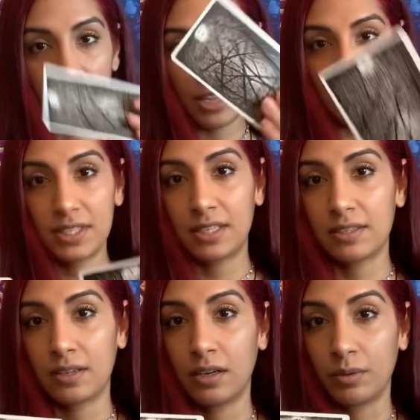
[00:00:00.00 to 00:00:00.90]

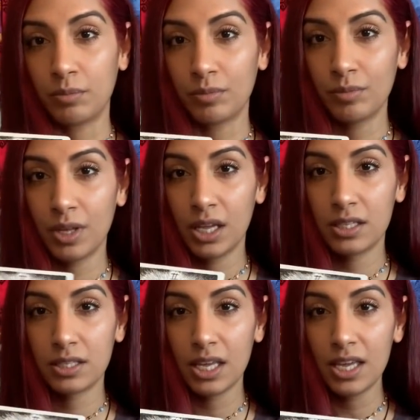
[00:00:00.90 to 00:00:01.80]
system.
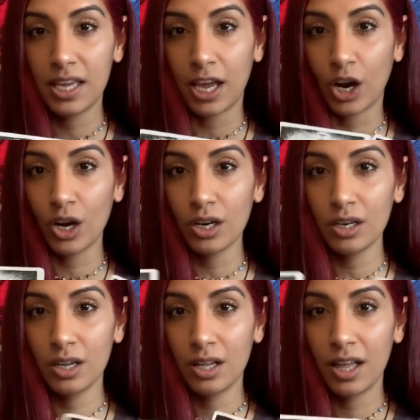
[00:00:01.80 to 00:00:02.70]
See here,
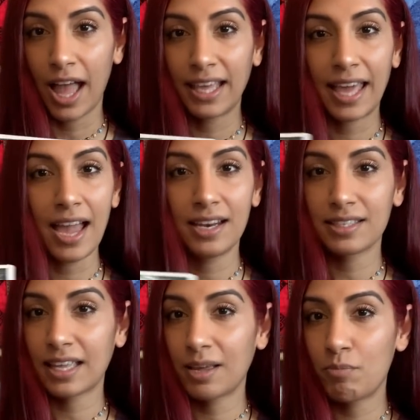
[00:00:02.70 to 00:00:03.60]
again, it's
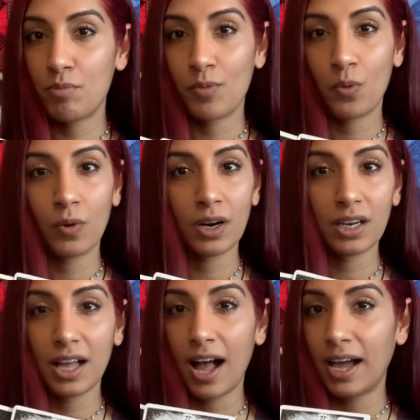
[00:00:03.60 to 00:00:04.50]
like more
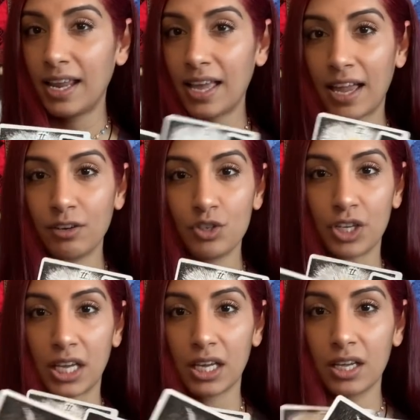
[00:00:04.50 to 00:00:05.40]
cutting
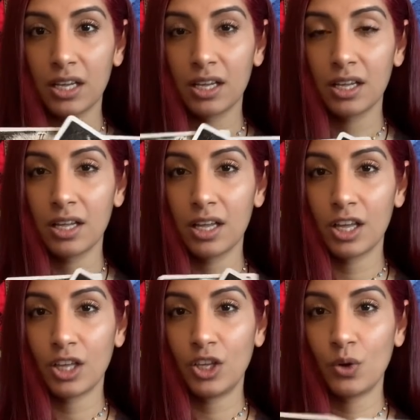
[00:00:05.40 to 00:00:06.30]
energy.
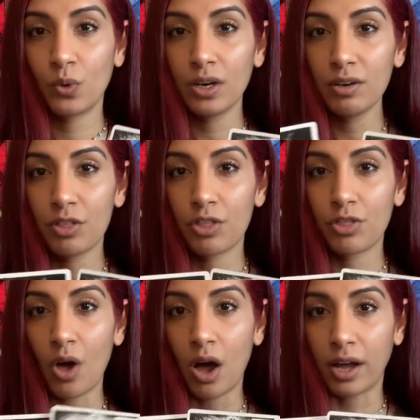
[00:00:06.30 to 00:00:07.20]
Your
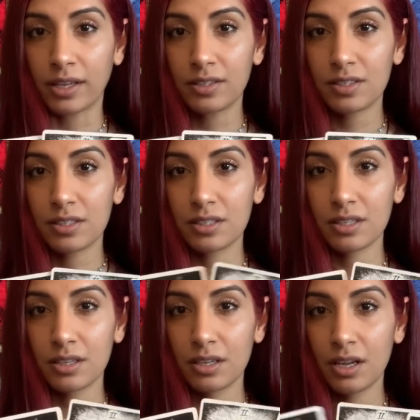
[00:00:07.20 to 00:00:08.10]
thoughts,
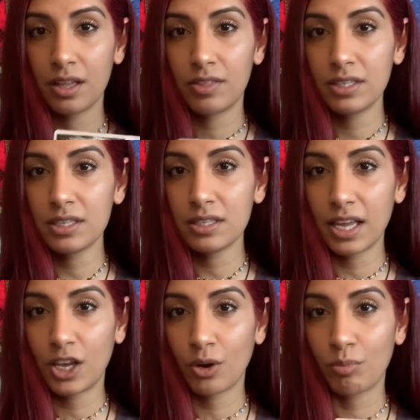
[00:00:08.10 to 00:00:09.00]
this is
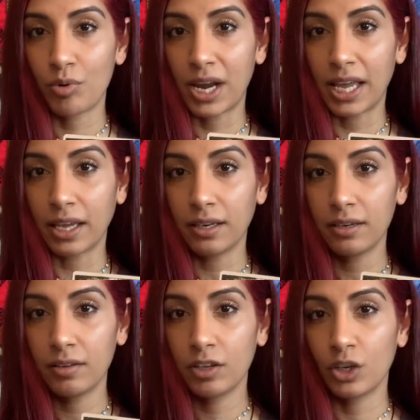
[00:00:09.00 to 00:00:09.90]
like your
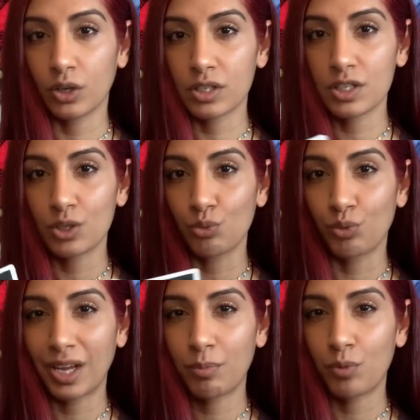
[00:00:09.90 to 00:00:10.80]
brain, your
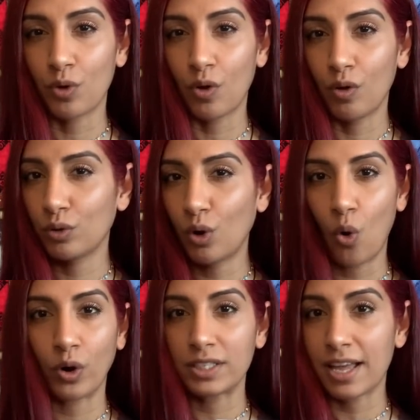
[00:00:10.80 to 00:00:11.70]
cerebral
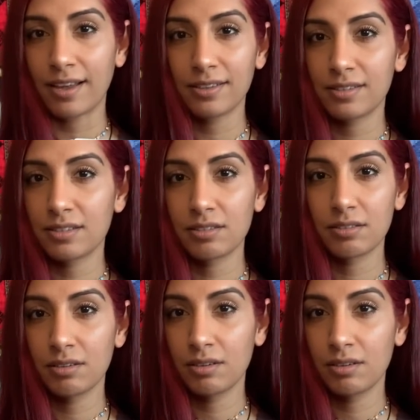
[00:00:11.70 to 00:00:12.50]
cortex,